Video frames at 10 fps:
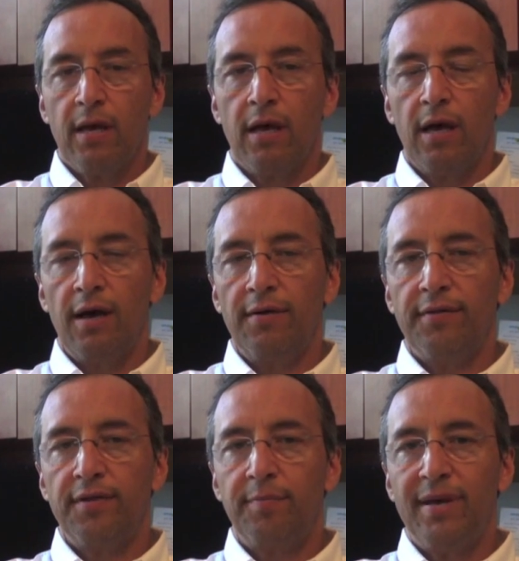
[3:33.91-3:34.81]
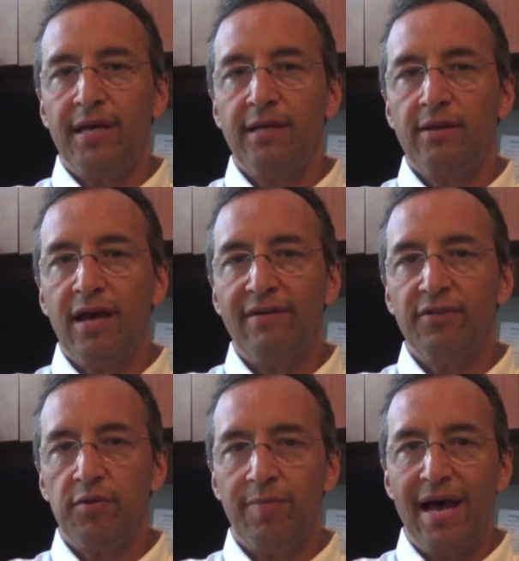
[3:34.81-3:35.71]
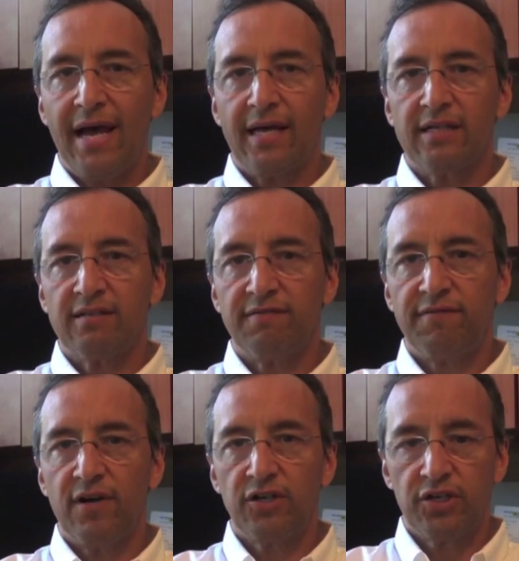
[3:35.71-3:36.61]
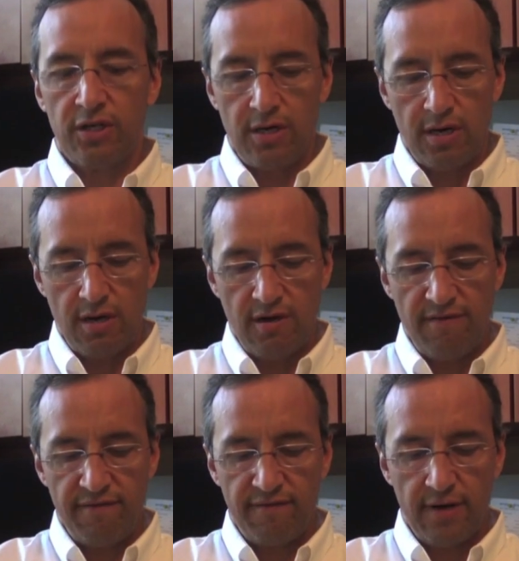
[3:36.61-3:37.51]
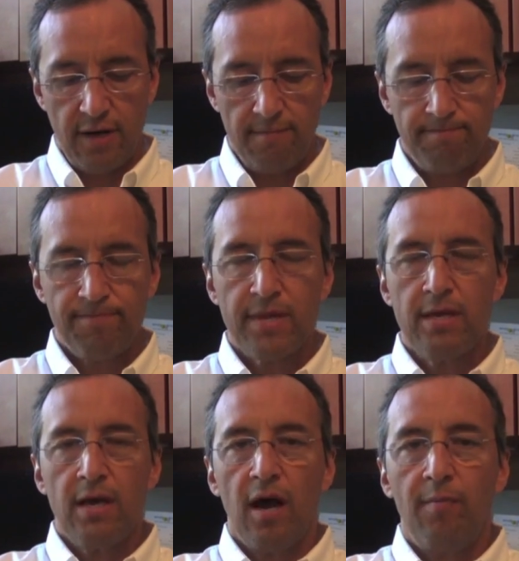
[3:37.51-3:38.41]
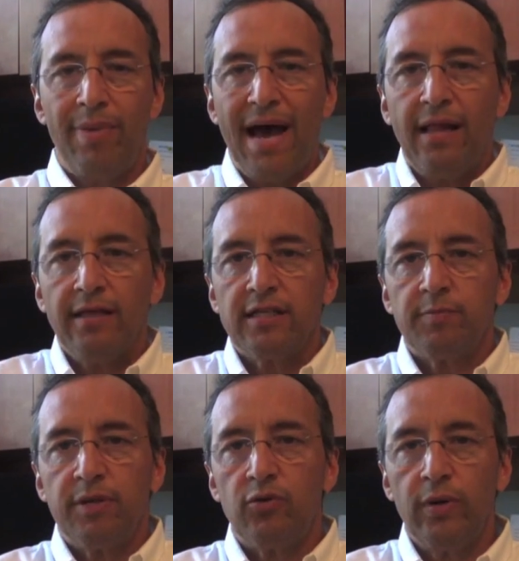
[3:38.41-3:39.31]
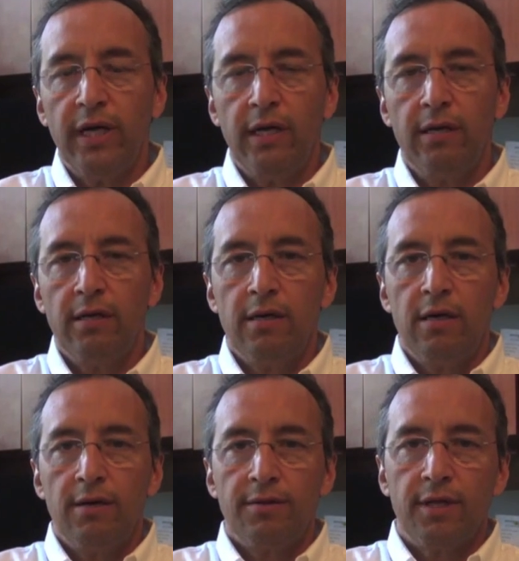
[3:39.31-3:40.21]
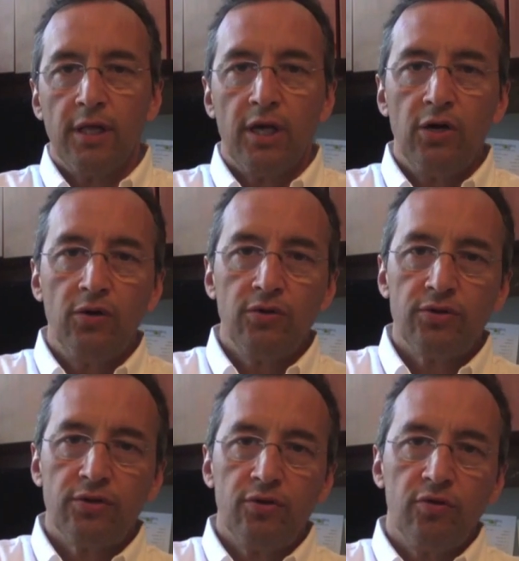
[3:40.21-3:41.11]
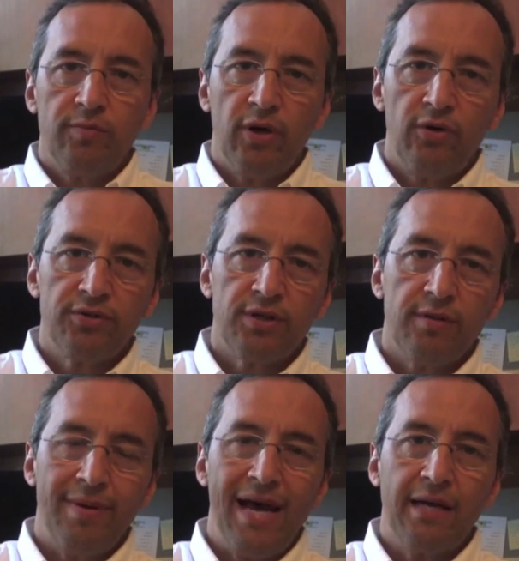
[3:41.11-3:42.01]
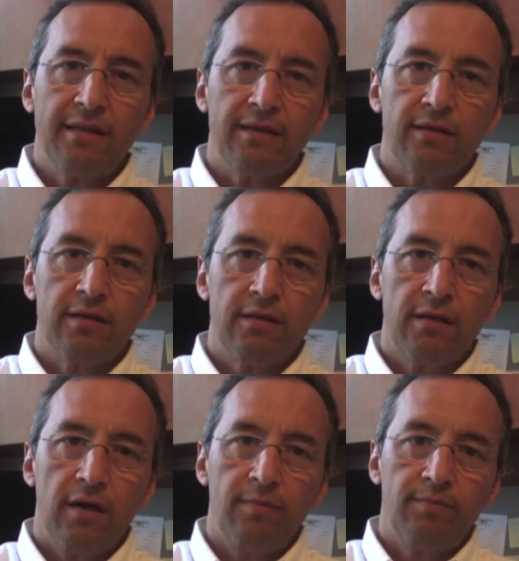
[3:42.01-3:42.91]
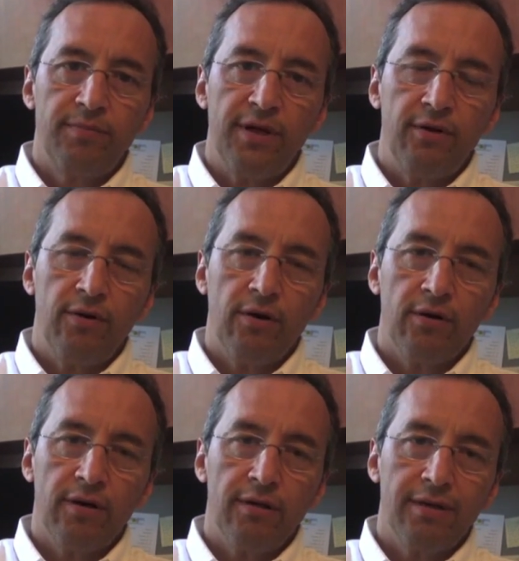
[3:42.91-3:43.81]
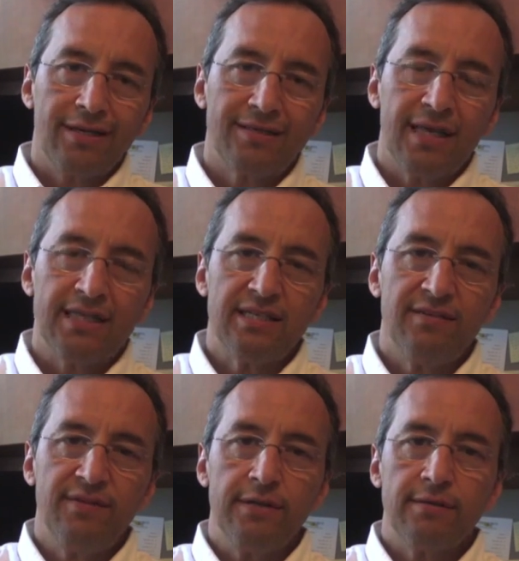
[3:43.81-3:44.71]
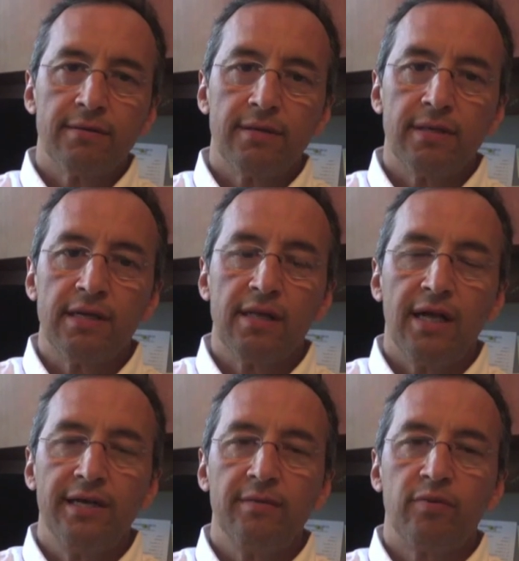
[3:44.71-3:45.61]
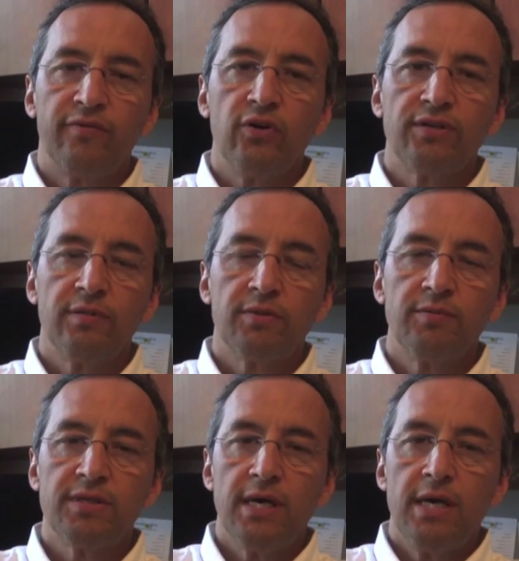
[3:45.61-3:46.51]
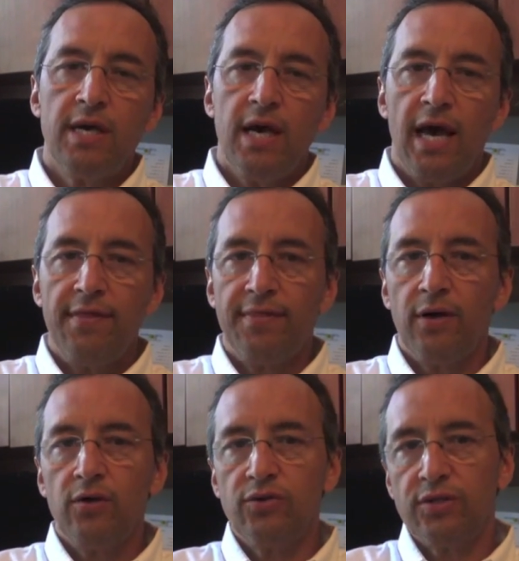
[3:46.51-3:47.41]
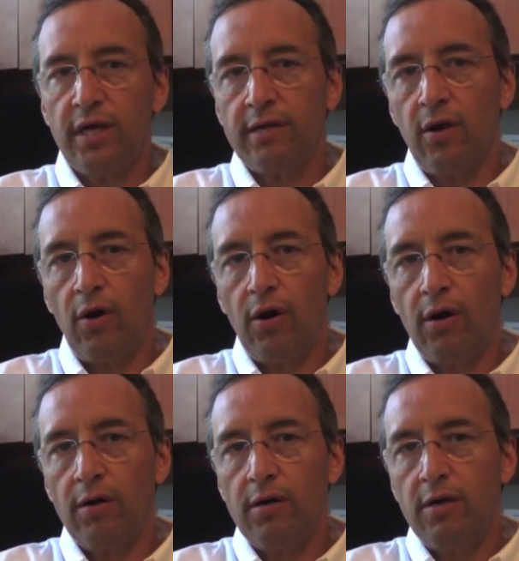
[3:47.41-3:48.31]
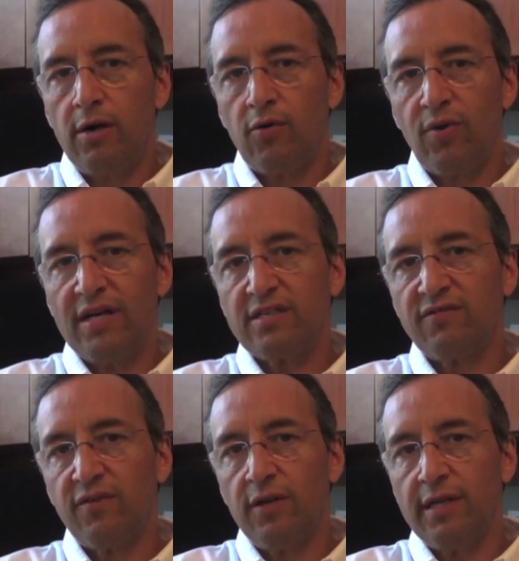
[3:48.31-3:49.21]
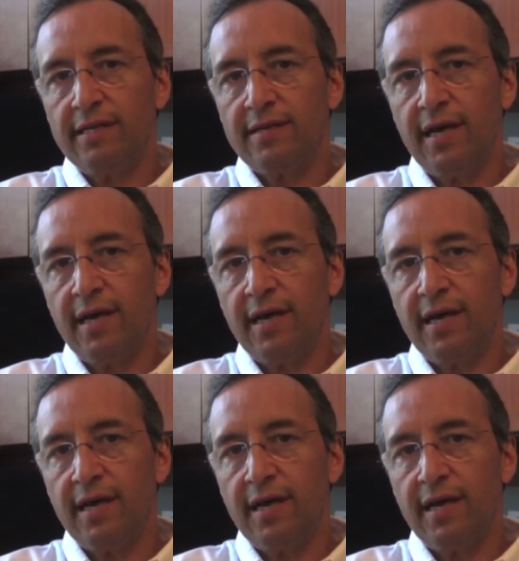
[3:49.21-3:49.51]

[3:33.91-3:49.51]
The pain that you have in your back is a function of a balance between the loads you impose on the back that are excessive and inclined to provoke symptoms, and those that are restful and